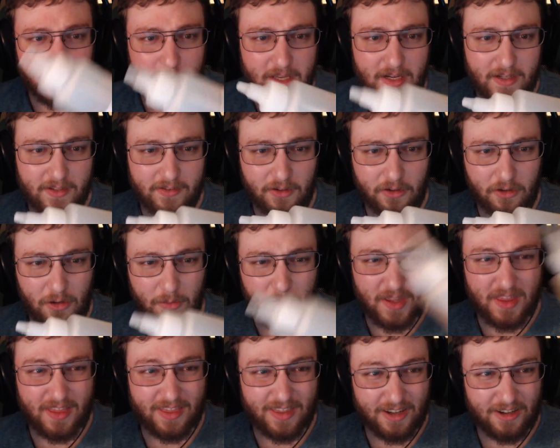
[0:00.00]
It is a little
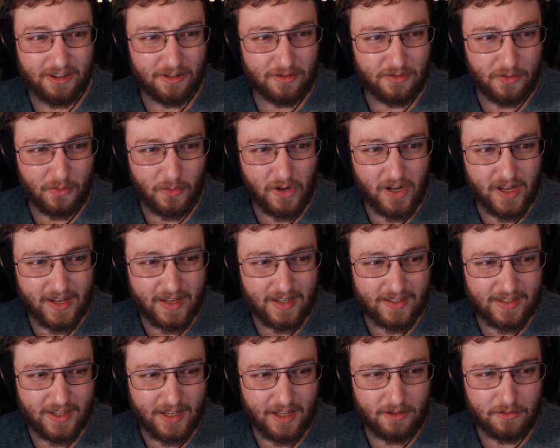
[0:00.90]
bit thicker from what I
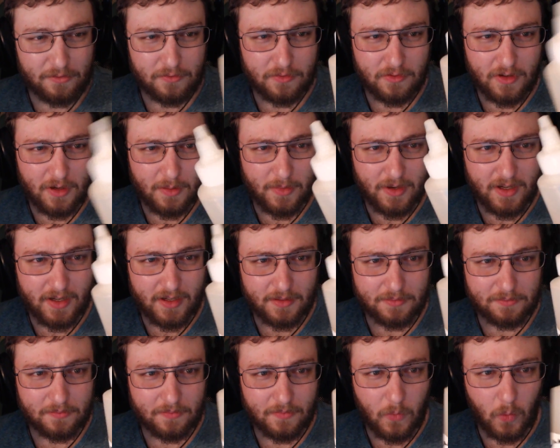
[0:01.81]
can tell from
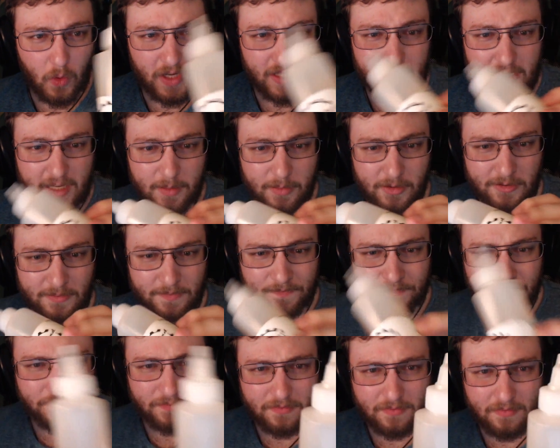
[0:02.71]
White Label.
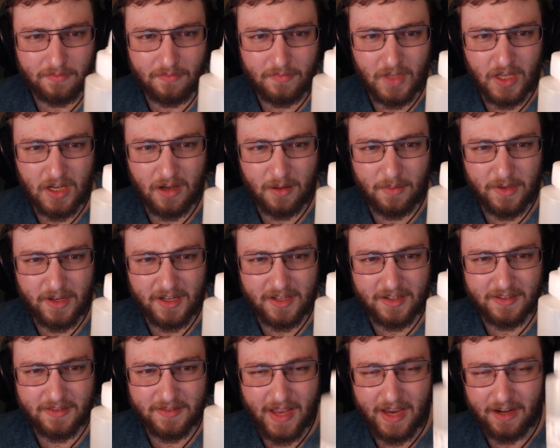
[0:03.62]
And
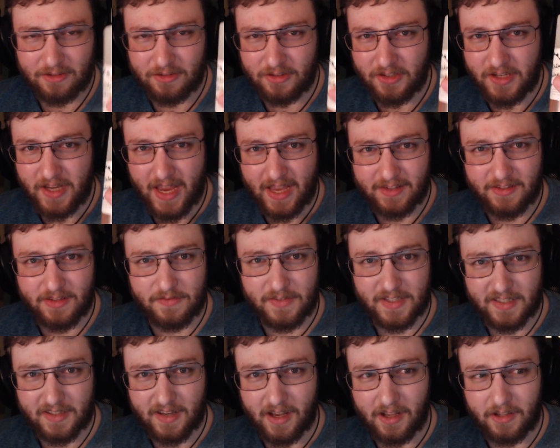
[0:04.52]
it actually has the
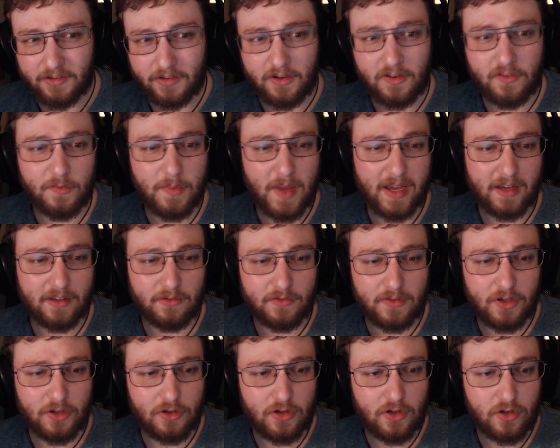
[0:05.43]
viscosity of Max
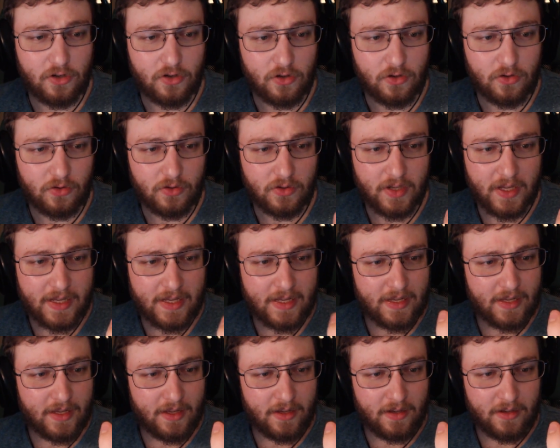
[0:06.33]
VG juice.
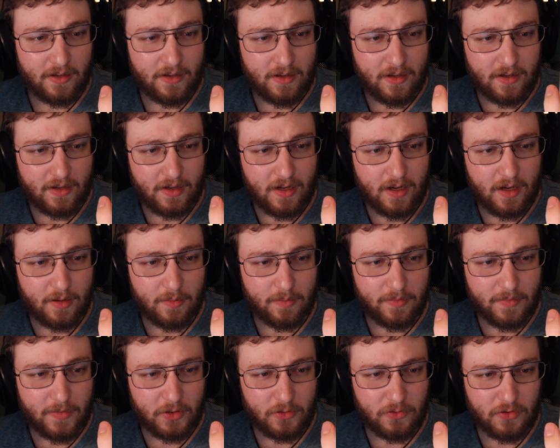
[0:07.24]

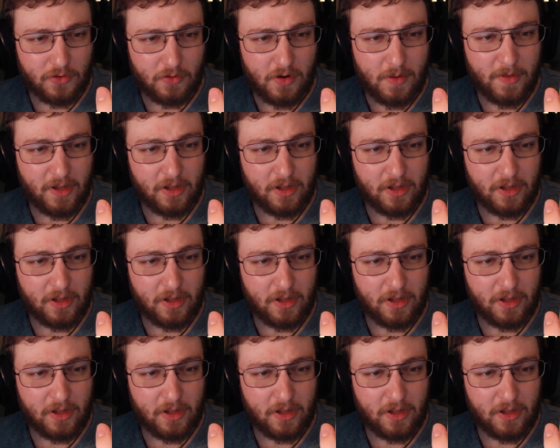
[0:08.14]
This is 3